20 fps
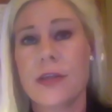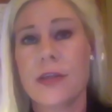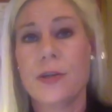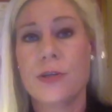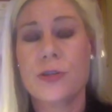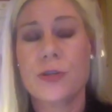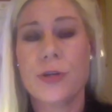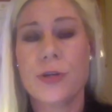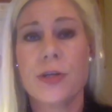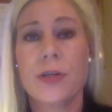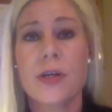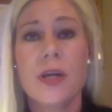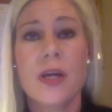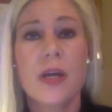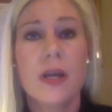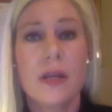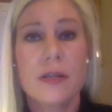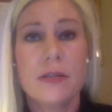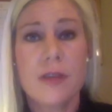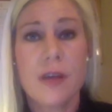Senator
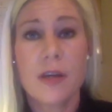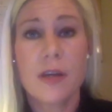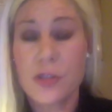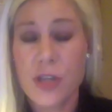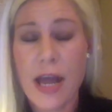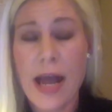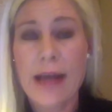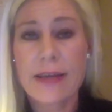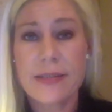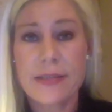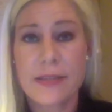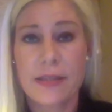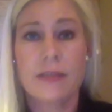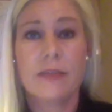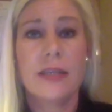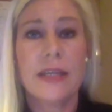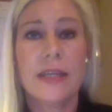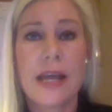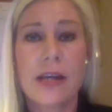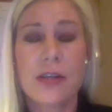Doug
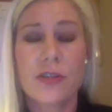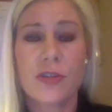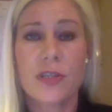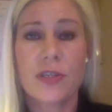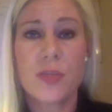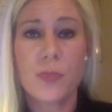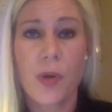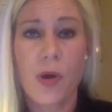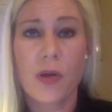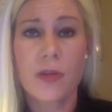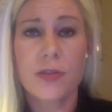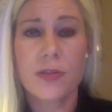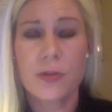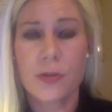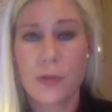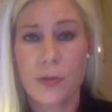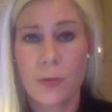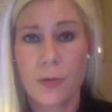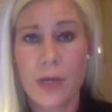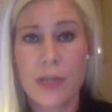Jackson, he actually
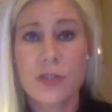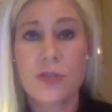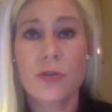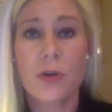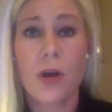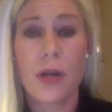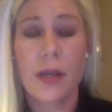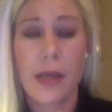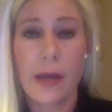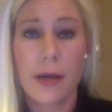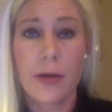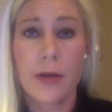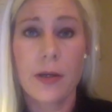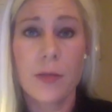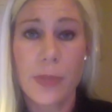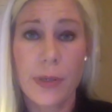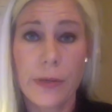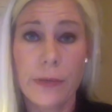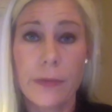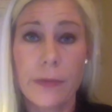sponsored the restaurant
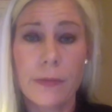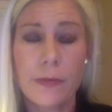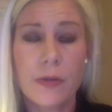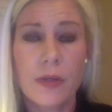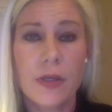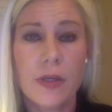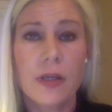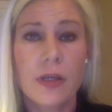carry bill.